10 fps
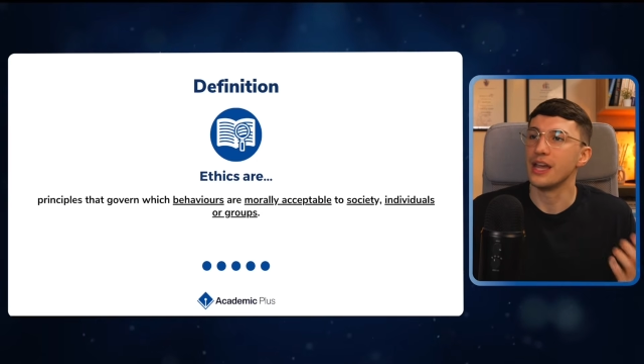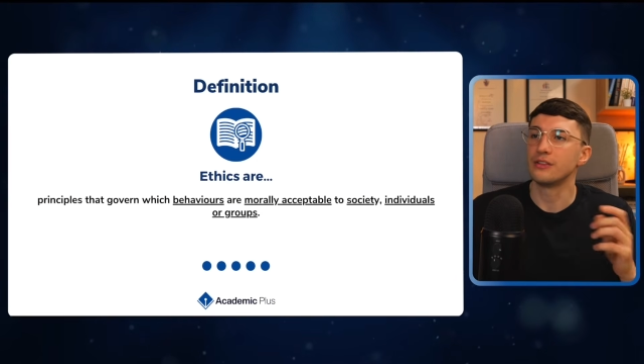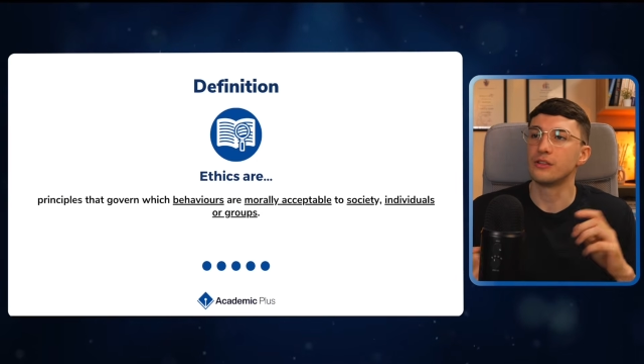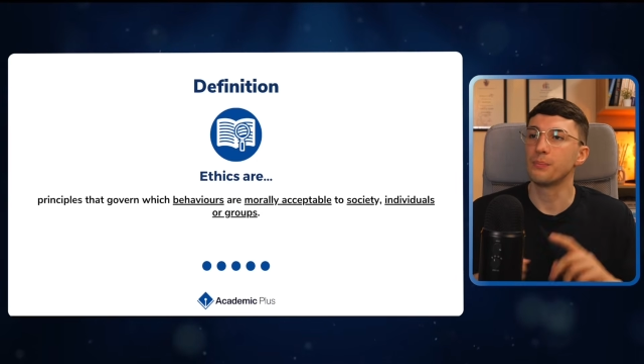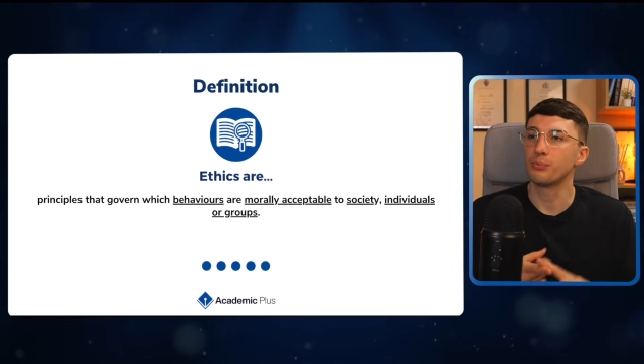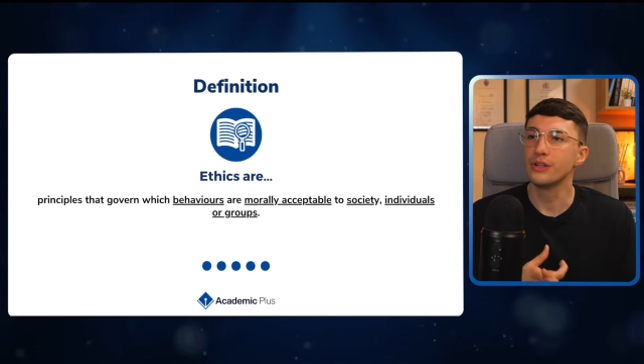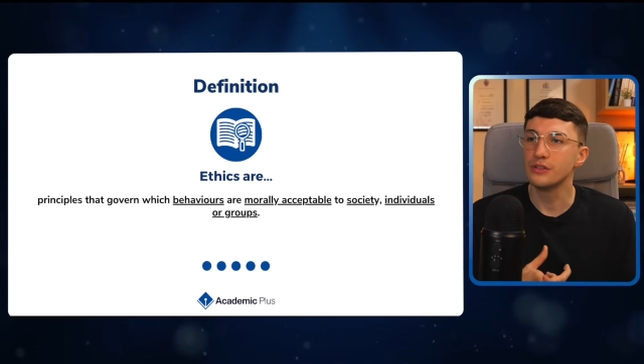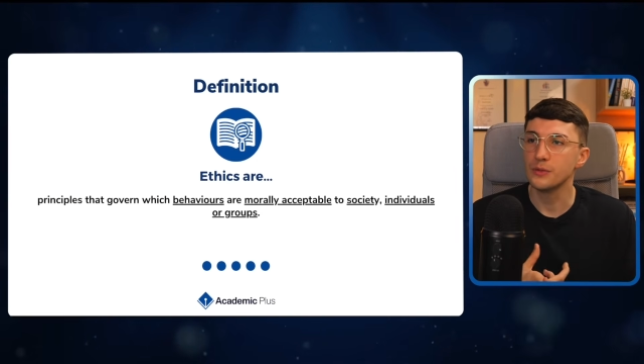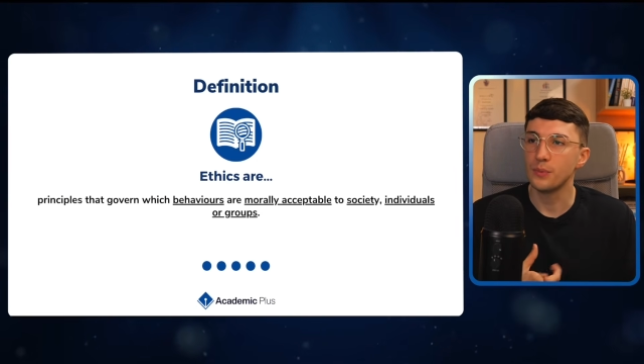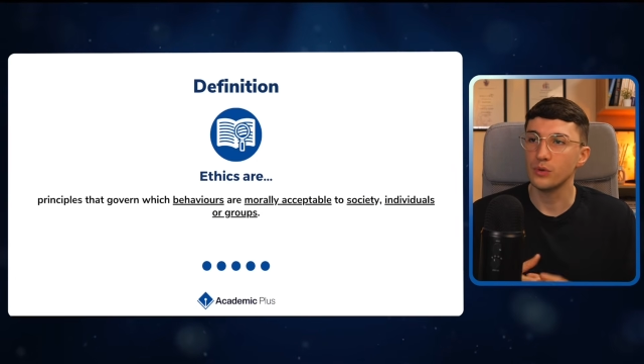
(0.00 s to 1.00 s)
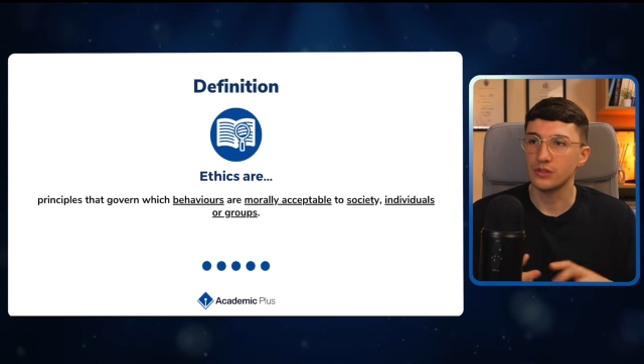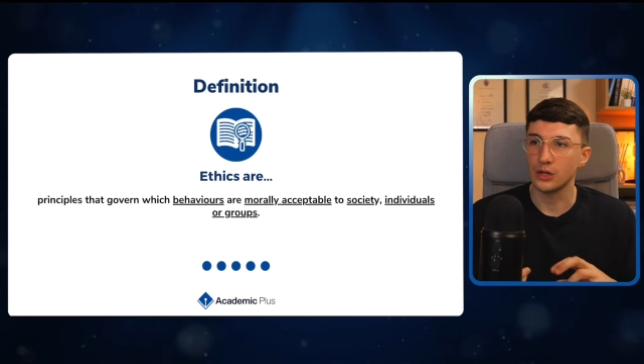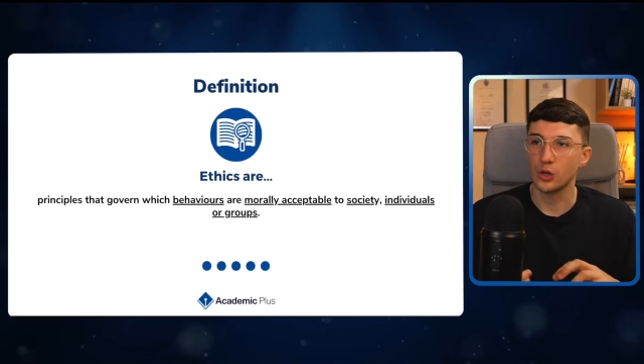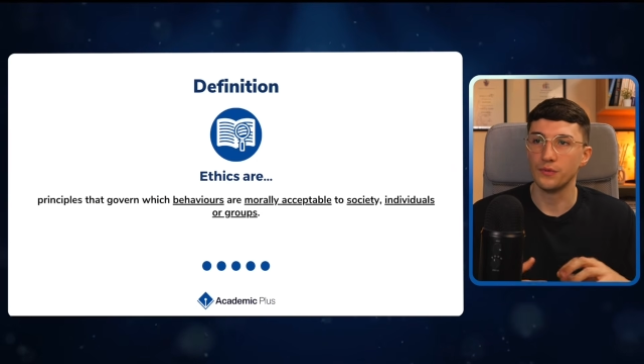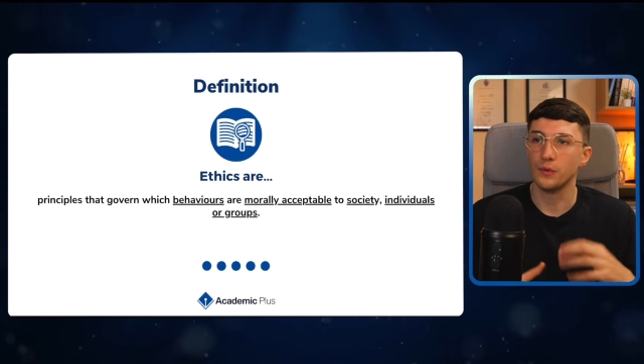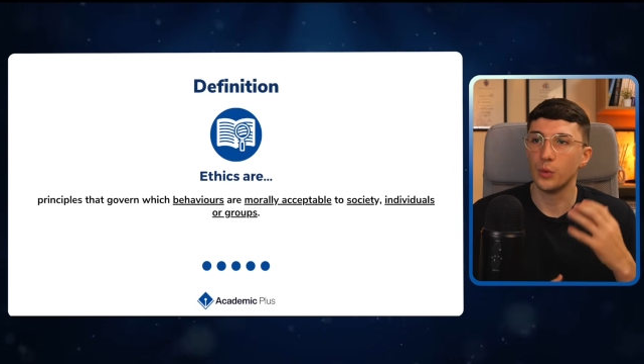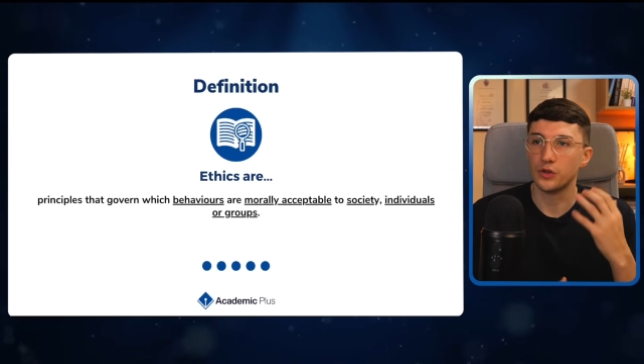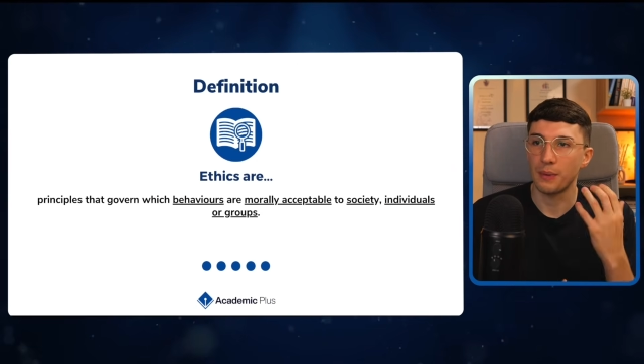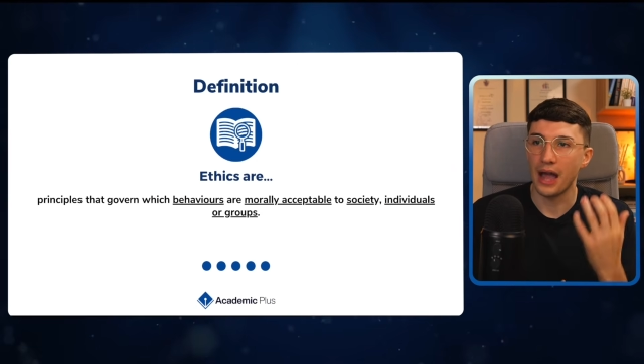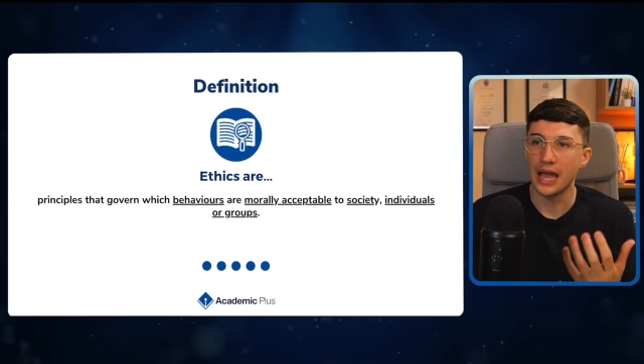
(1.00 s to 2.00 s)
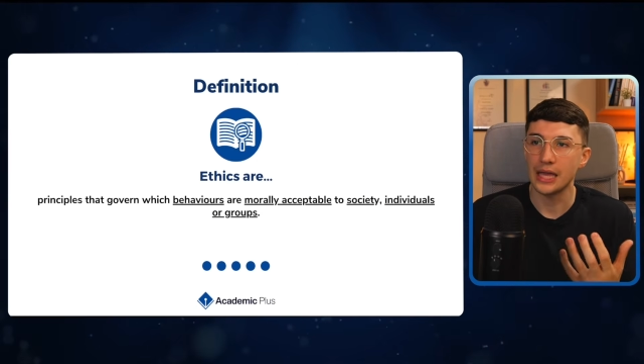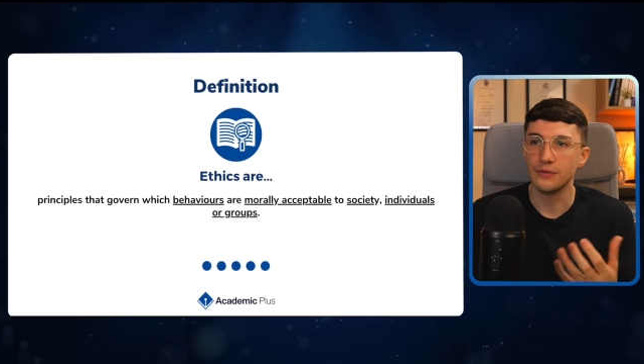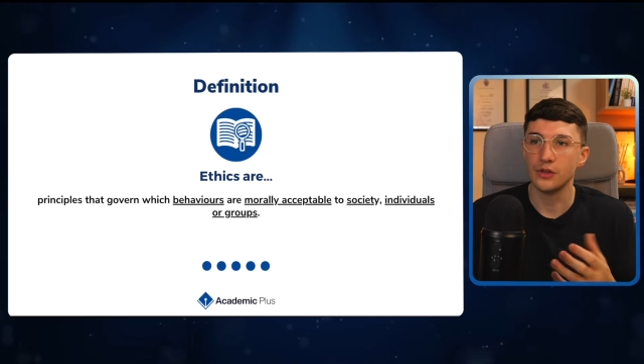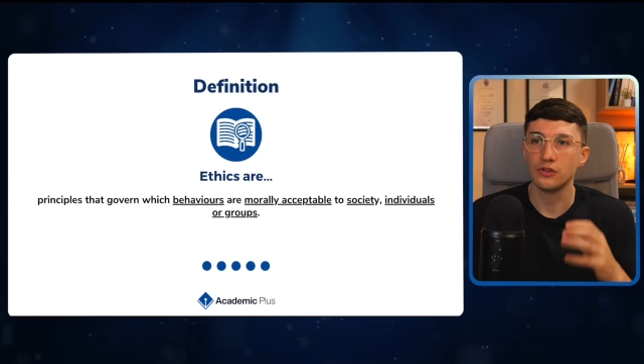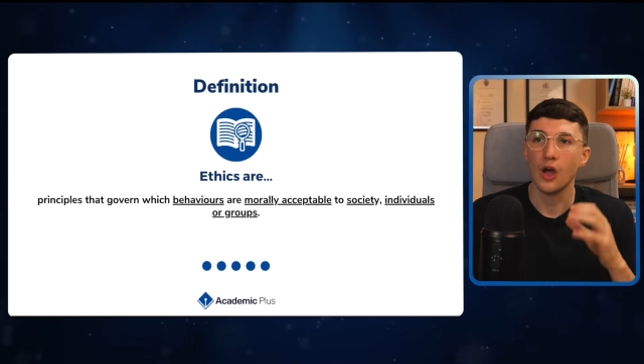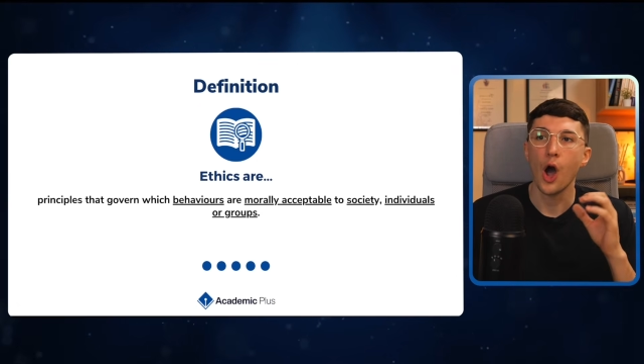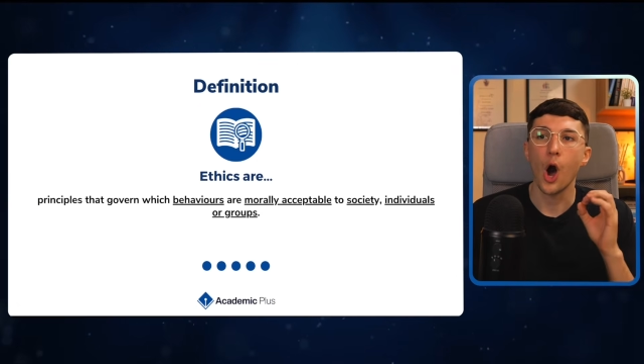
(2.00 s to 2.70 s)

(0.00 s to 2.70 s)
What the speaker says: It's the principles that govern which behaviours